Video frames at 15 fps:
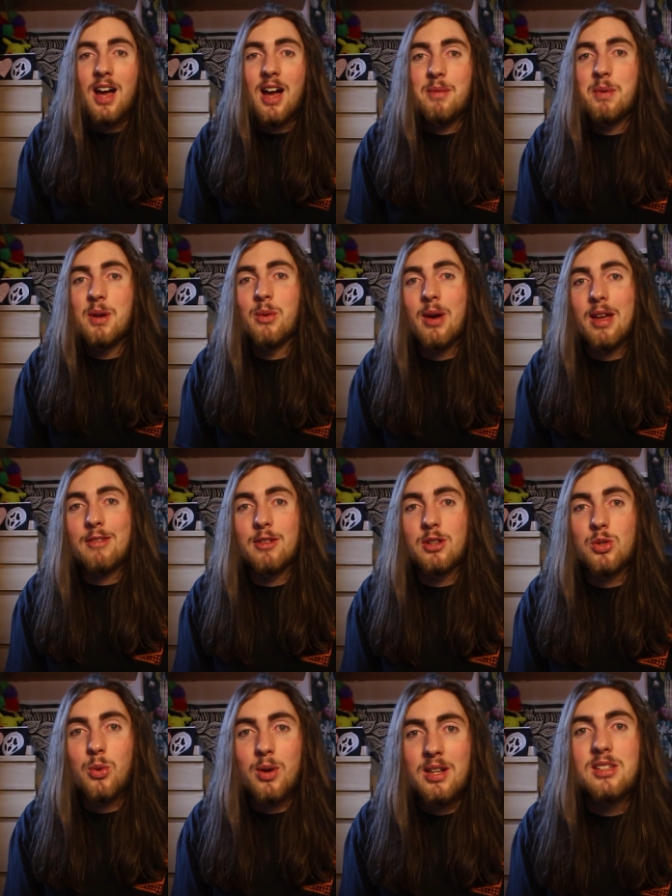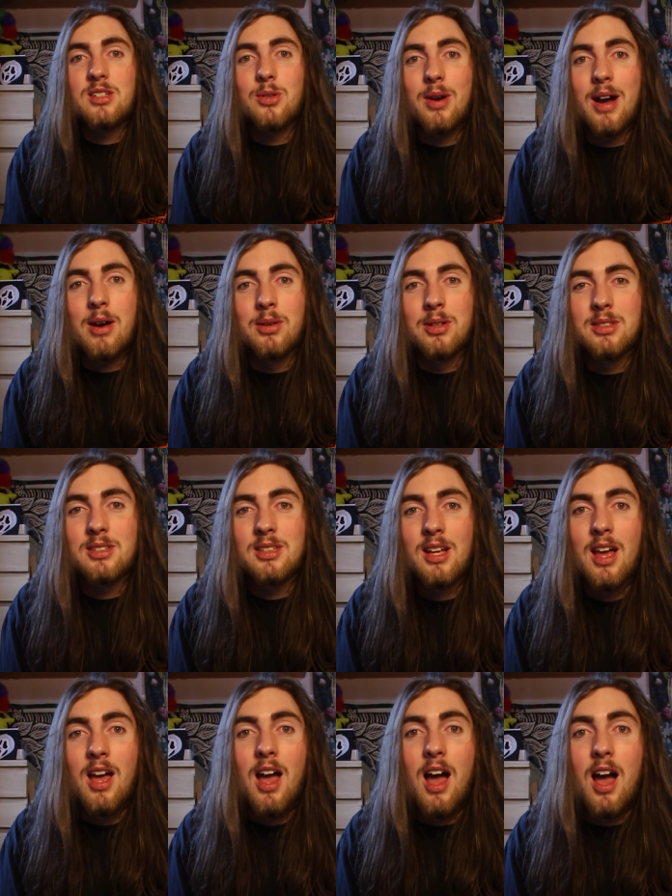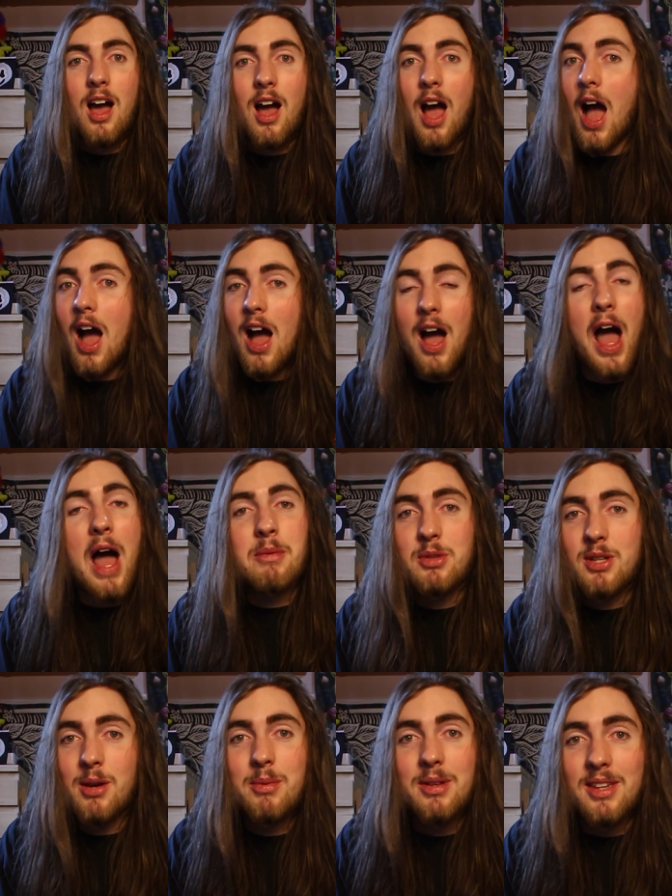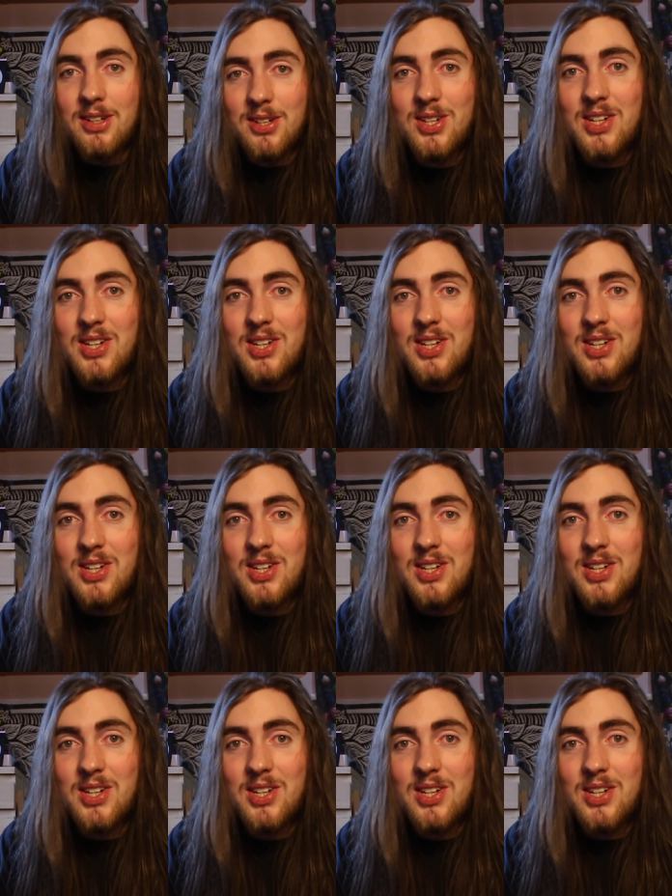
I've been awake for 22 hours. I'm done with this